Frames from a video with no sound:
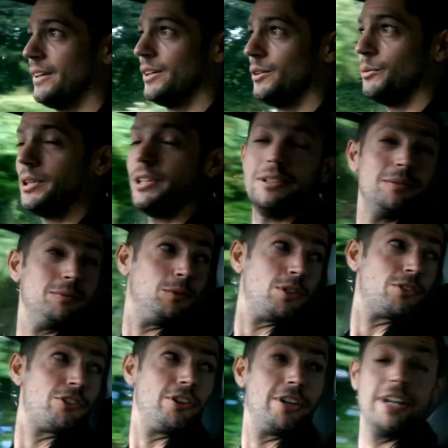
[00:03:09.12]
Well, look,
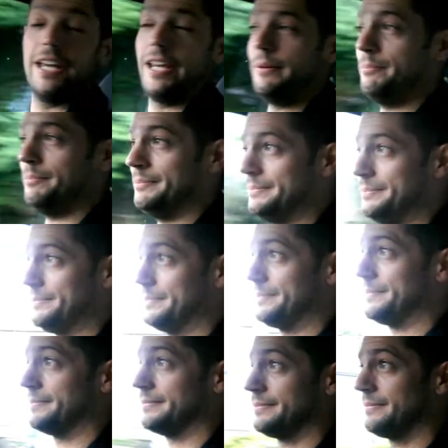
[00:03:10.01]
what's your name?
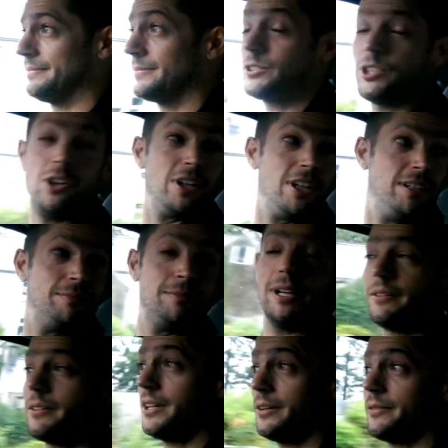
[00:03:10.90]
Colin?
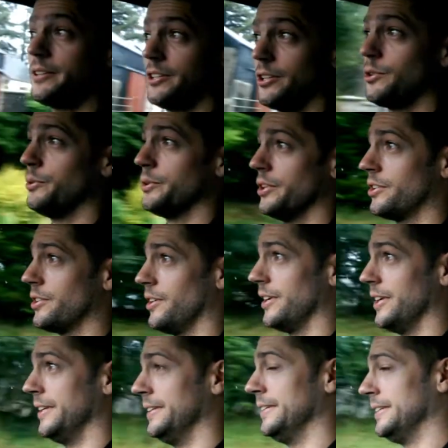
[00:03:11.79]
I'm going to call you
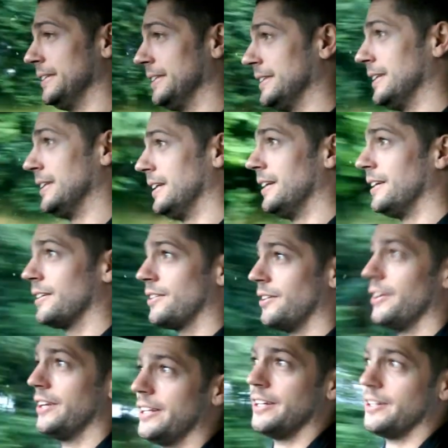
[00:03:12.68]
Colin.
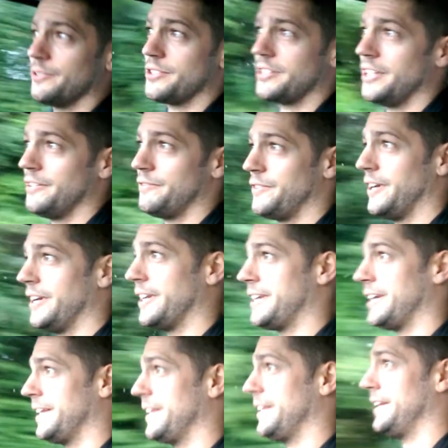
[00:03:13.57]
Colin, I'll see if I
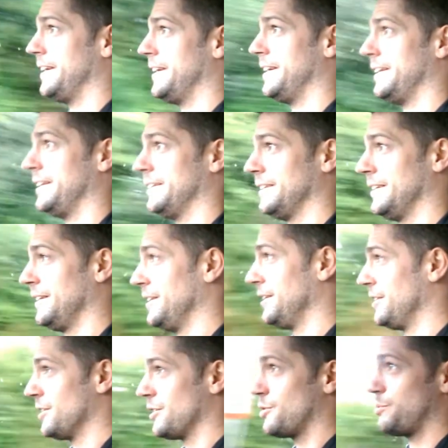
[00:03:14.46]
can
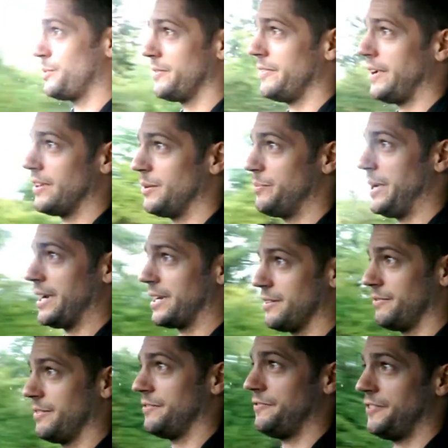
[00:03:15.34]
swing round the back
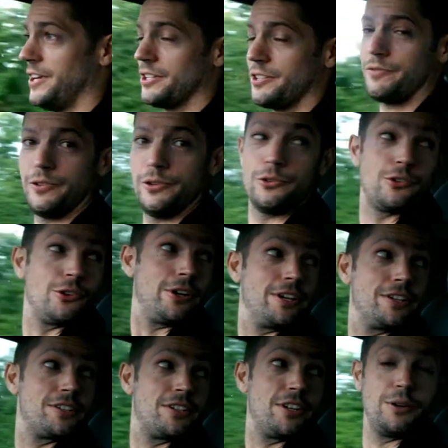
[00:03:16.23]
of a fast food
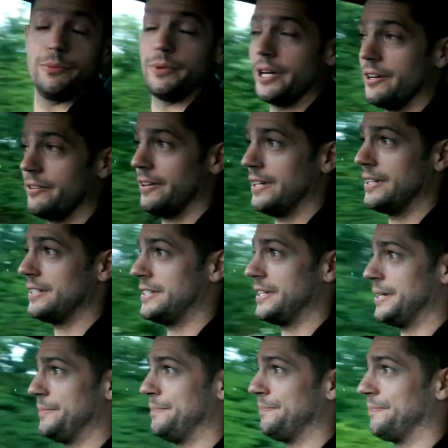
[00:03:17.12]
joint somewhere and
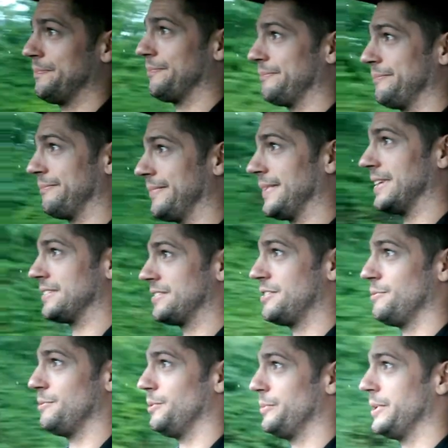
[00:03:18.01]
see
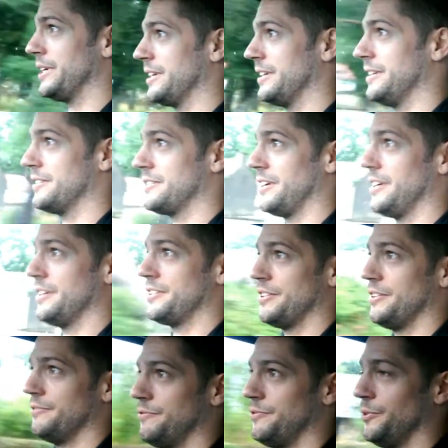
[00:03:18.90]
what we can entice
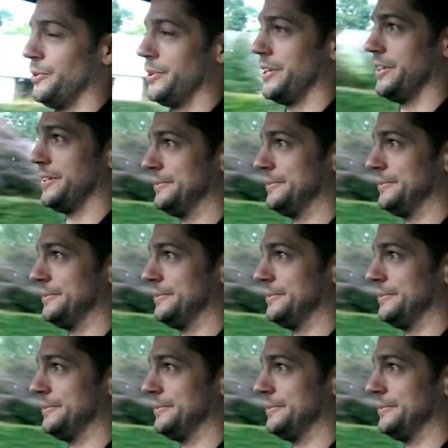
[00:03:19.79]
in for you.